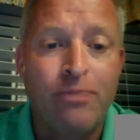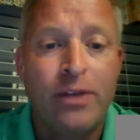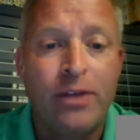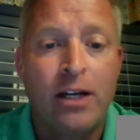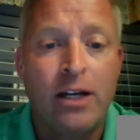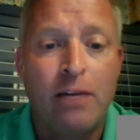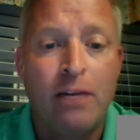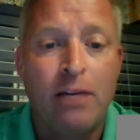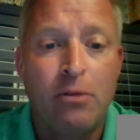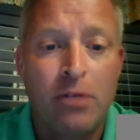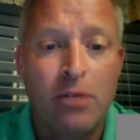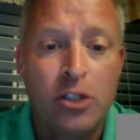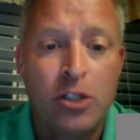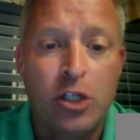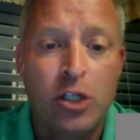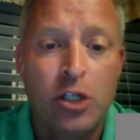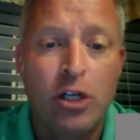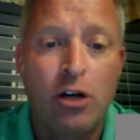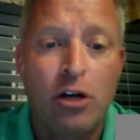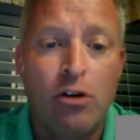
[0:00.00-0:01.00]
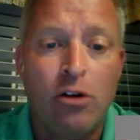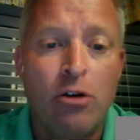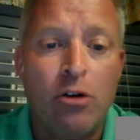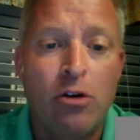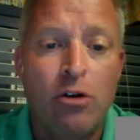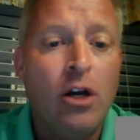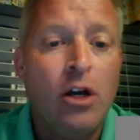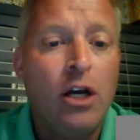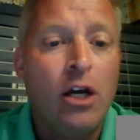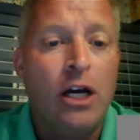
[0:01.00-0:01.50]
a couple months
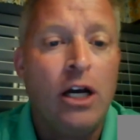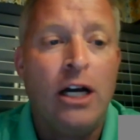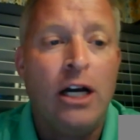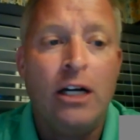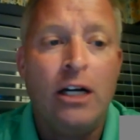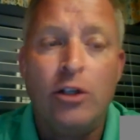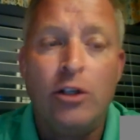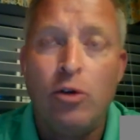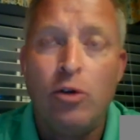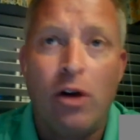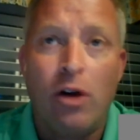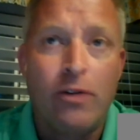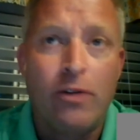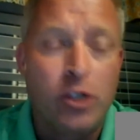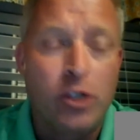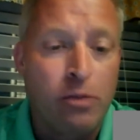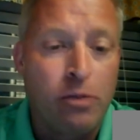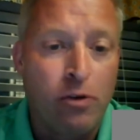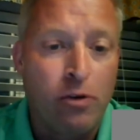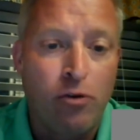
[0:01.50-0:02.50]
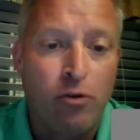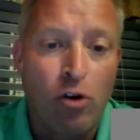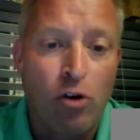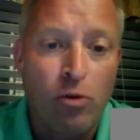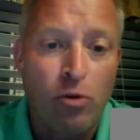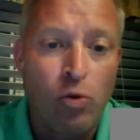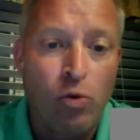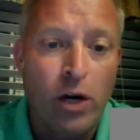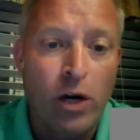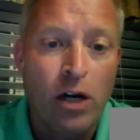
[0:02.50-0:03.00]
ago. You obviously
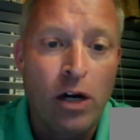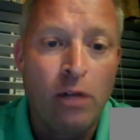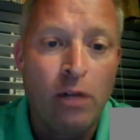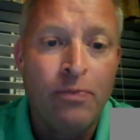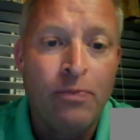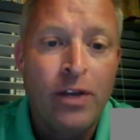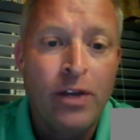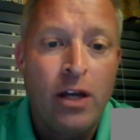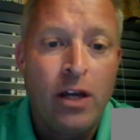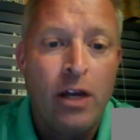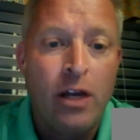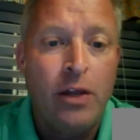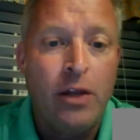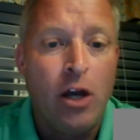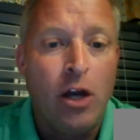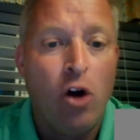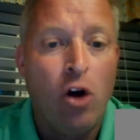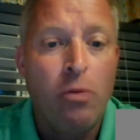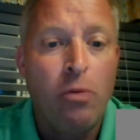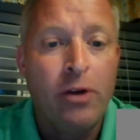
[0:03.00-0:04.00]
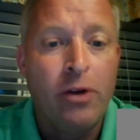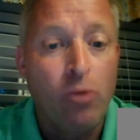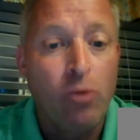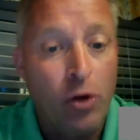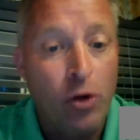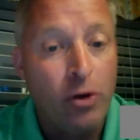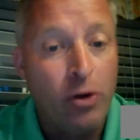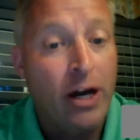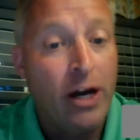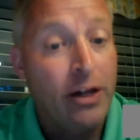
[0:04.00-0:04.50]
performed well in the opening,
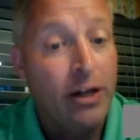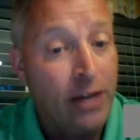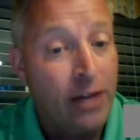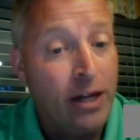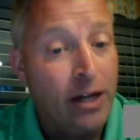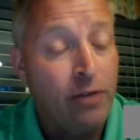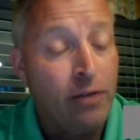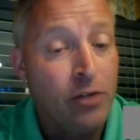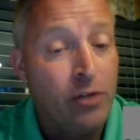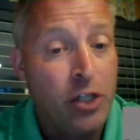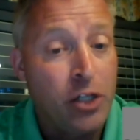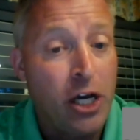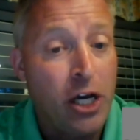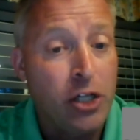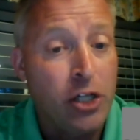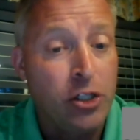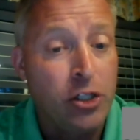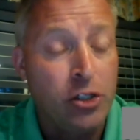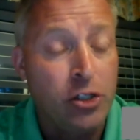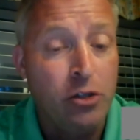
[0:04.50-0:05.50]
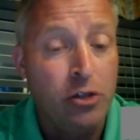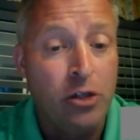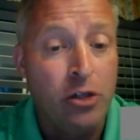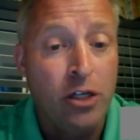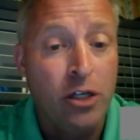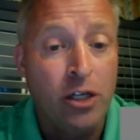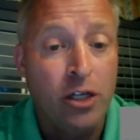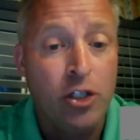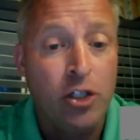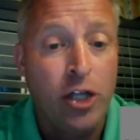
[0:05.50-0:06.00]
where you got that invitation to
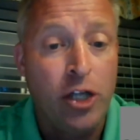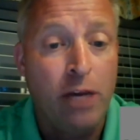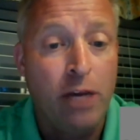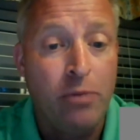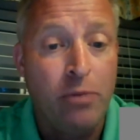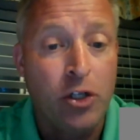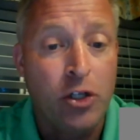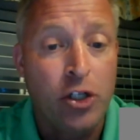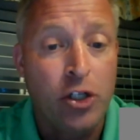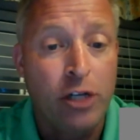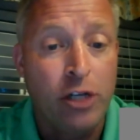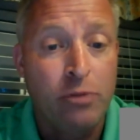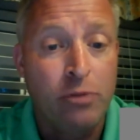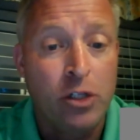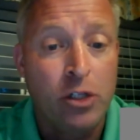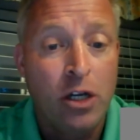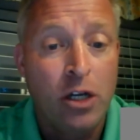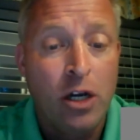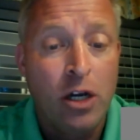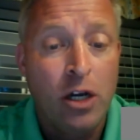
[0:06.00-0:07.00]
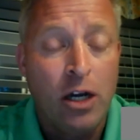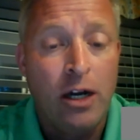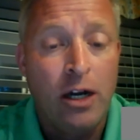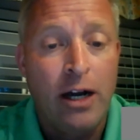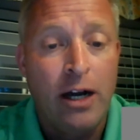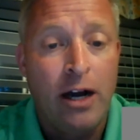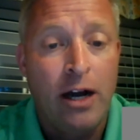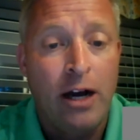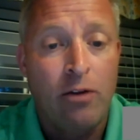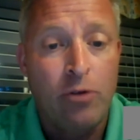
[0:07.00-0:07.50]
the championships
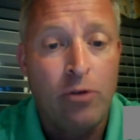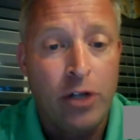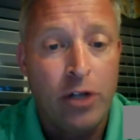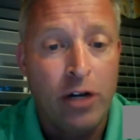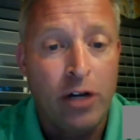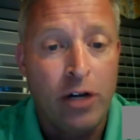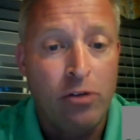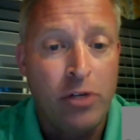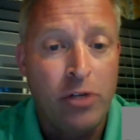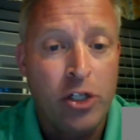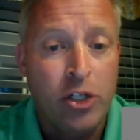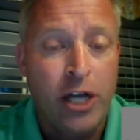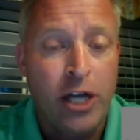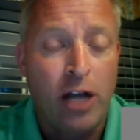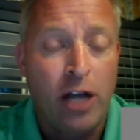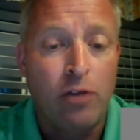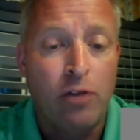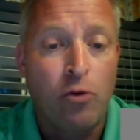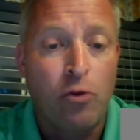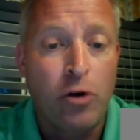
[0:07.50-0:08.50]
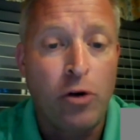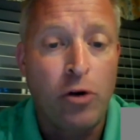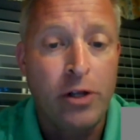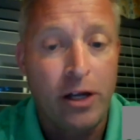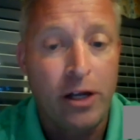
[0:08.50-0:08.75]
out in Redondo Beach, California.